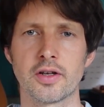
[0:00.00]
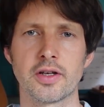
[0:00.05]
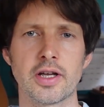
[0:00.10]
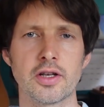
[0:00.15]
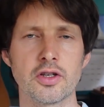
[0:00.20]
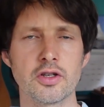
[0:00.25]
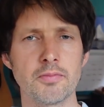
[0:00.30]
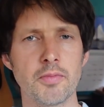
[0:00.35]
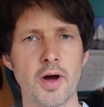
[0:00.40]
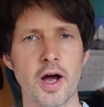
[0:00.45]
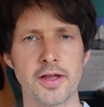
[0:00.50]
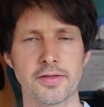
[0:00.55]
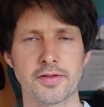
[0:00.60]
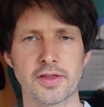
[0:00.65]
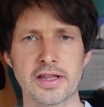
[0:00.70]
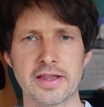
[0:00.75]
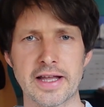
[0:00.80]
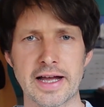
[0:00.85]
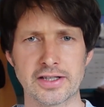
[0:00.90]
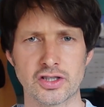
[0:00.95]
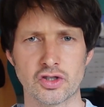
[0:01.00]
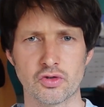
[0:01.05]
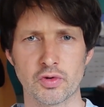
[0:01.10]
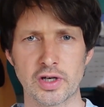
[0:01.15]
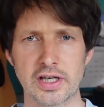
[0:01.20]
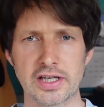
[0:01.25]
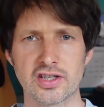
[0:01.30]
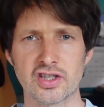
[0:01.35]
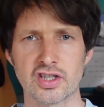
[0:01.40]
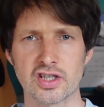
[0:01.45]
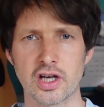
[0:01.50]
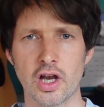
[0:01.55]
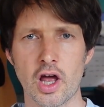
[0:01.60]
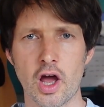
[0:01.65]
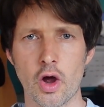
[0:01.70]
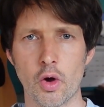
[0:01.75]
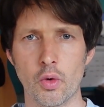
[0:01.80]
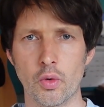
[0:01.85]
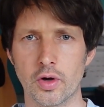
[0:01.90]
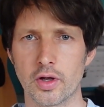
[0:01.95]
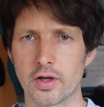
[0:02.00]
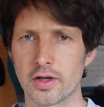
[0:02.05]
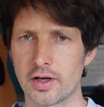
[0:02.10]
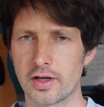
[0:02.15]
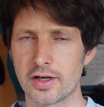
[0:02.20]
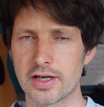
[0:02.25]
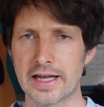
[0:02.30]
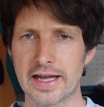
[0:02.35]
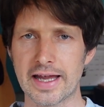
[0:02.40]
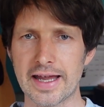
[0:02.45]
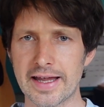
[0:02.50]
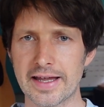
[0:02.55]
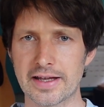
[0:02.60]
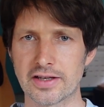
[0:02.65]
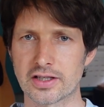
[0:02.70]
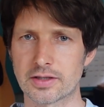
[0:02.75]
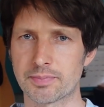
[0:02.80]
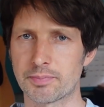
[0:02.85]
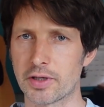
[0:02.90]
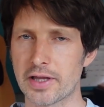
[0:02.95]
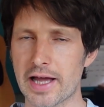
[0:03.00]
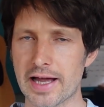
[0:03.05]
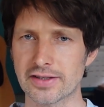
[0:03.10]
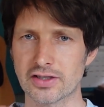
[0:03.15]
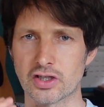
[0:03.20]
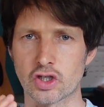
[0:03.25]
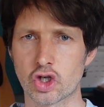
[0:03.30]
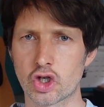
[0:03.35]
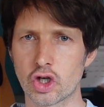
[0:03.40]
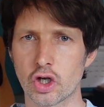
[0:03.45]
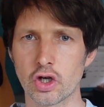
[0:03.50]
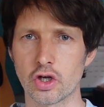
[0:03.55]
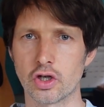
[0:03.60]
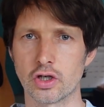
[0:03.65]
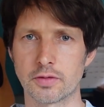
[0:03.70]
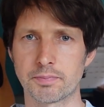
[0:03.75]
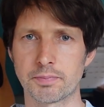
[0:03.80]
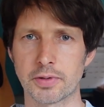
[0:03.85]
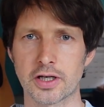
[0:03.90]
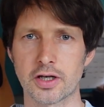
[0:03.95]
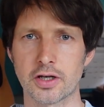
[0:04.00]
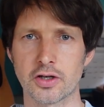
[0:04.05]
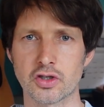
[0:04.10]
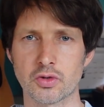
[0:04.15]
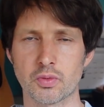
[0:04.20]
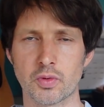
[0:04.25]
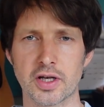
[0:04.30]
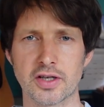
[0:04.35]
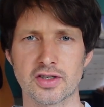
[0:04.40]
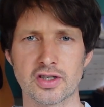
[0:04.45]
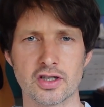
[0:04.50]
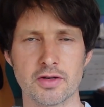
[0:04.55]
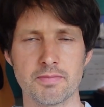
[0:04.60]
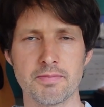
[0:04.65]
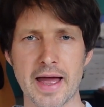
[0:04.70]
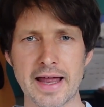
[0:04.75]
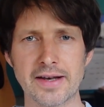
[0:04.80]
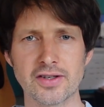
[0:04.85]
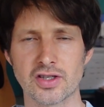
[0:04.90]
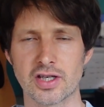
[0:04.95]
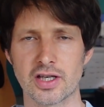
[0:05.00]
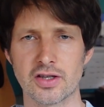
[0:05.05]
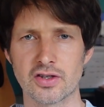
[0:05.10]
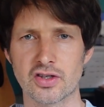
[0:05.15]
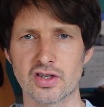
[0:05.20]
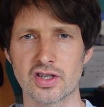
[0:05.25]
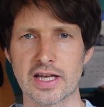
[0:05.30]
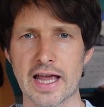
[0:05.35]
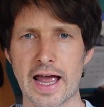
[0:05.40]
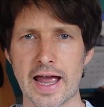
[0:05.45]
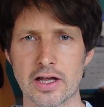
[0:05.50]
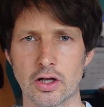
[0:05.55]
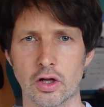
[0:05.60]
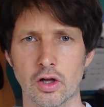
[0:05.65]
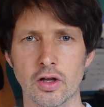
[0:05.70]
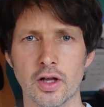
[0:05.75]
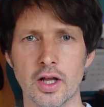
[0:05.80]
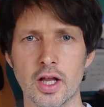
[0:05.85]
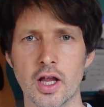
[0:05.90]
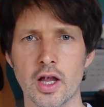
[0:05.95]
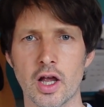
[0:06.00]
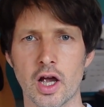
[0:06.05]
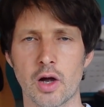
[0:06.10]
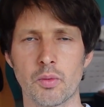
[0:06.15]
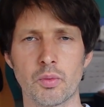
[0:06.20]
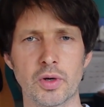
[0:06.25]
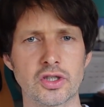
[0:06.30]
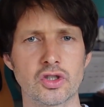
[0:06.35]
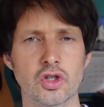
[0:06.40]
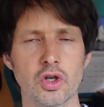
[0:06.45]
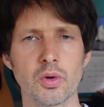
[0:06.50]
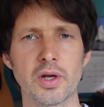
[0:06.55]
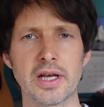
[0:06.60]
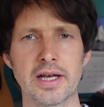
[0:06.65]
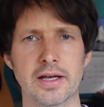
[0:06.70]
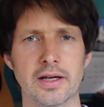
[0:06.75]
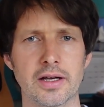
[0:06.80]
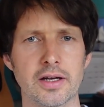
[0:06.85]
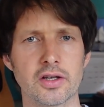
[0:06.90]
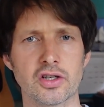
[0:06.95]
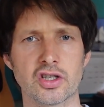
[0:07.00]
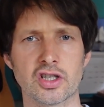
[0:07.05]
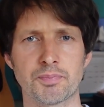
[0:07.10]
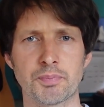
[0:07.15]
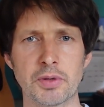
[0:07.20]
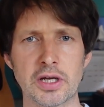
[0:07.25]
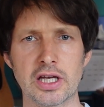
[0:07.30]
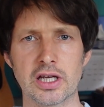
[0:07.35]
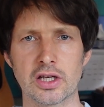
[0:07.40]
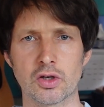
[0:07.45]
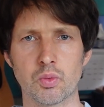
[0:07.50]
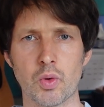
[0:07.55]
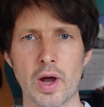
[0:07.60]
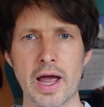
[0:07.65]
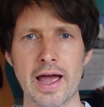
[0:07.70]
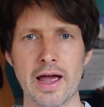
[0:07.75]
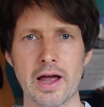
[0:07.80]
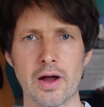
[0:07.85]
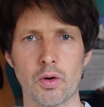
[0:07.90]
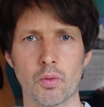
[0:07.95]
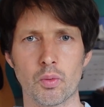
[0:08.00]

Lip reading: Now you might think that's really slow, and it is, but that's good because we're cementing the scale and we're doing it at a speed where